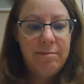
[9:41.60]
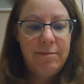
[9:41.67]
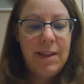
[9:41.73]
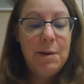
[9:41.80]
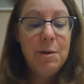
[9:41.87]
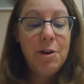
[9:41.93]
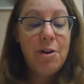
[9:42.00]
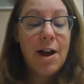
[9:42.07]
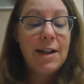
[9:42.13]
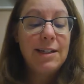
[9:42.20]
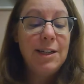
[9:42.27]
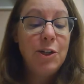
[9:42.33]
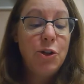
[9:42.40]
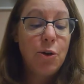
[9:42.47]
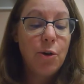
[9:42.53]
They were
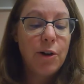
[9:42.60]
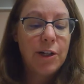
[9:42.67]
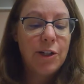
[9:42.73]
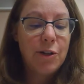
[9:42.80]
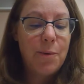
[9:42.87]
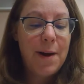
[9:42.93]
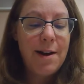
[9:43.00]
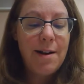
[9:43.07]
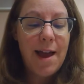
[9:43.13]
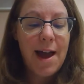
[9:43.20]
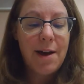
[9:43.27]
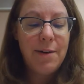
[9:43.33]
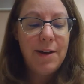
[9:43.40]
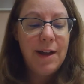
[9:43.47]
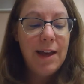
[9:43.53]
crossing Torek Square
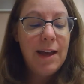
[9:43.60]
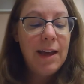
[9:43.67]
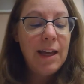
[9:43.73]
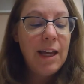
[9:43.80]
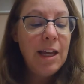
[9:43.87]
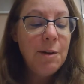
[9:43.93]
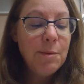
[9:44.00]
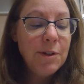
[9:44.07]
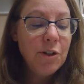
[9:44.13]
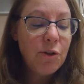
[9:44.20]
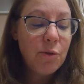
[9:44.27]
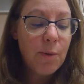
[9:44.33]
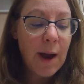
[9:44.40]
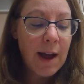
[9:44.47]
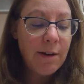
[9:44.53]
now. It was
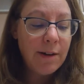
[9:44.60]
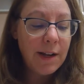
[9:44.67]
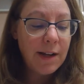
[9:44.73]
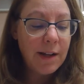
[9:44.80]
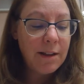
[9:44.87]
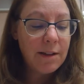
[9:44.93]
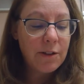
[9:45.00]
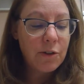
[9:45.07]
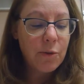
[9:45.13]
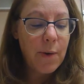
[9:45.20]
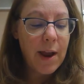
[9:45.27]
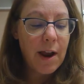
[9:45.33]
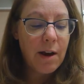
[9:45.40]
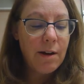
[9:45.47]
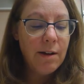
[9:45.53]
crowded in the
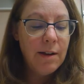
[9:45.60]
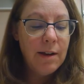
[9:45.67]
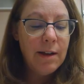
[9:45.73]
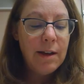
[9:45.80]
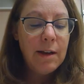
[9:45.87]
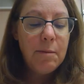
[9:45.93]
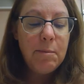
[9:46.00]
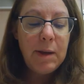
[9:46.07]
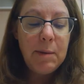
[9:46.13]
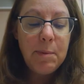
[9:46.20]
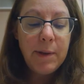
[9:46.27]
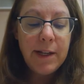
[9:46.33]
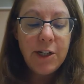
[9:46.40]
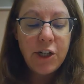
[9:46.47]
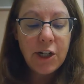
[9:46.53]
square.
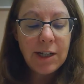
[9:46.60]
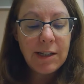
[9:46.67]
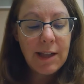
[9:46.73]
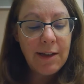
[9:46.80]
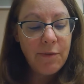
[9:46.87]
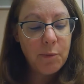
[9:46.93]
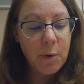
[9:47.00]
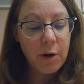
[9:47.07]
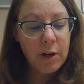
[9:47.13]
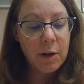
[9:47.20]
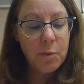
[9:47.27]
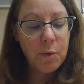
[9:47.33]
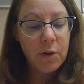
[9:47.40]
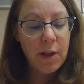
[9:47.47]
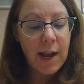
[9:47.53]
People had just left work
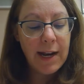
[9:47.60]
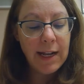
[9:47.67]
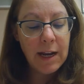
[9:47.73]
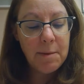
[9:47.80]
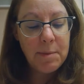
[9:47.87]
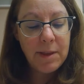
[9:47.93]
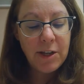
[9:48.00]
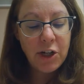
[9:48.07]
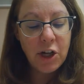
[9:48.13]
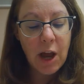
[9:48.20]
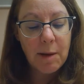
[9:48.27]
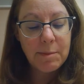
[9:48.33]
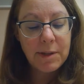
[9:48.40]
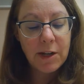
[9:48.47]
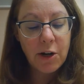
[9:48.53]
and were lining up at the
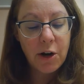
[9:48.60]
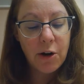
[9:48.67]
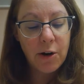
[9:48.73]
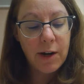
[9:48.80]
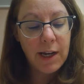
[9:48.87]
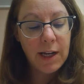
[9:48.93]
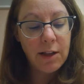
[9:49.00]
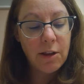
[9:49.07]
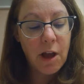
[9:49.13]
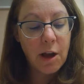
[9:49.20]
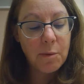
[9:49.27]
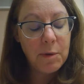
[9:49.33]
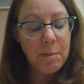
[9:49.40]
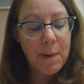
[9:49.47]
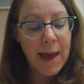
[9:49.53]
shops and hurrying
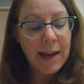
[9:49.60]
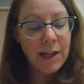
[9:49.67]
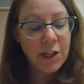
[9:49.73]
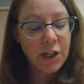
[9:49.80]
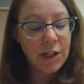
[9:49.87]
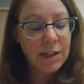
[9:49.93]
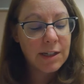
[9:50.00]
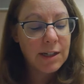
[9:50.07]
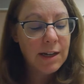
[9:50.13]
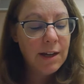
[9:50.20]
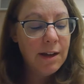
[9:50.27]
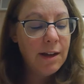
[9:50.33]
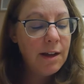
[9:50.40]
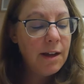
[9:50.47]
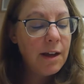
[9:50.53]
along with packages.
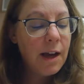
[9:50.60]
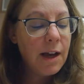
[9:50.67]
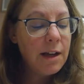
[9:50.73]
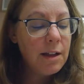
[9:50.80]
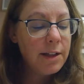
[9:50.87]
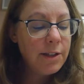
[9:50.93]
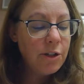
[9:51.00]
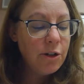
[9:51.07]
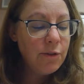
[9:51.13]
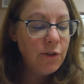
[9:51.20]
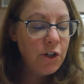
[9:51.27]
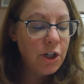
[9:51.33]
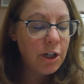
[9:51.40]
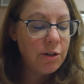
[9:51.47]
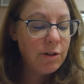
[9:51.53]
A cluster of
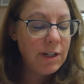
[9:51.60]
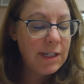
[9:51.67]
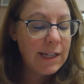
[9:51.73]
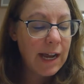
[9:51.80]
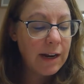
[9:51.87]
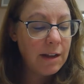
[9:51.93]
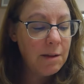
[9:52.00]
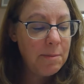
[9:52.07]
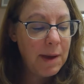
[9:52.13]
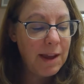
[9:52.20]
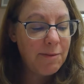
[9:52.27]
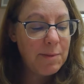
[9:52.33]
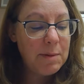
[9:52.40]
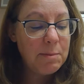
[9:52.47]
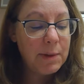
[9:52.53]
children sat on the
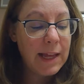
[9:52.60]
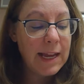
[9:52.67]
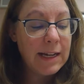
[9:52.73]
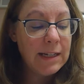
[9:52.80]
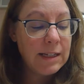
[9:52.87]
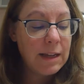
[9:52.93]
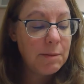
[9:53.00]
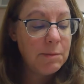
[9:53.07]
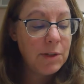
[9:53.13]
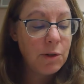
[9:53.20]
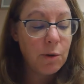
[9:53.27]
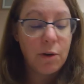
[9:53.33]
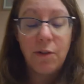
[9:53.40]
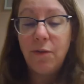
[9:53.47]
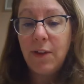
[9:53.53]
pavement playing some
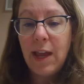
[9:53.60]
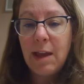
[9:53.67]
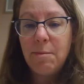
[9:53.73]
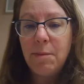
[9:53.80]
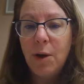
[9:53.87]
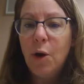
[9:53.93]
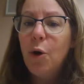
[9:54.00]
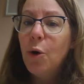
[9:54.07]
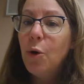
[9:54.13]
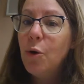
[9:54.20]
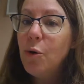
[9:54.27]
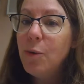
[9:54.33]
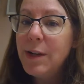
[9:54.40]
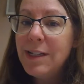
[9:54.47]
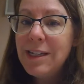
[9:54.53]
sort of game.
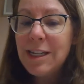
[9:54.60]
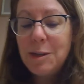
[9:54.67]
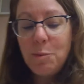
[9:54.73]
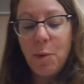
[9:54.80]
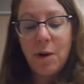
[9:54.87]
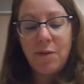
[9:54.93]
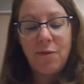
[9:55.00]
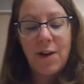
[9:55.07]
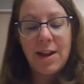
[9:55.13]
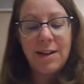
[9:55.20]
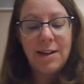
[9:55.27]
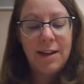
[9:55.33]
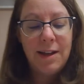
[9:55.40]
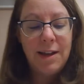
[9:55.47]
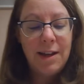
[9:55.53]
"Who is this
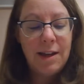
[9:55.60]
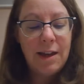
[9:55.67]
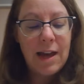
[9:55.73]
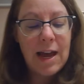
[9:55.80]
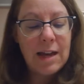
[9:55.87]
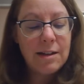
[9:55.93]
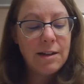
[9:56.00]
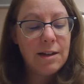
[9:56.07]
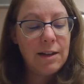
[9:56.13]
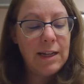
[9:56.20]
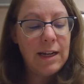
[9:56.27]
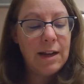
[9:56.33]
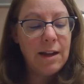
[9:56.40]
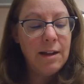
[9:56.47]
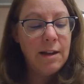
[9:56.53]
boyfriend?" asked
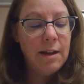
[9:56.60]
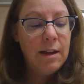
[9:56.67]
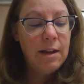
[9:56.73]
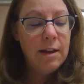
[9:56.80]
Lina.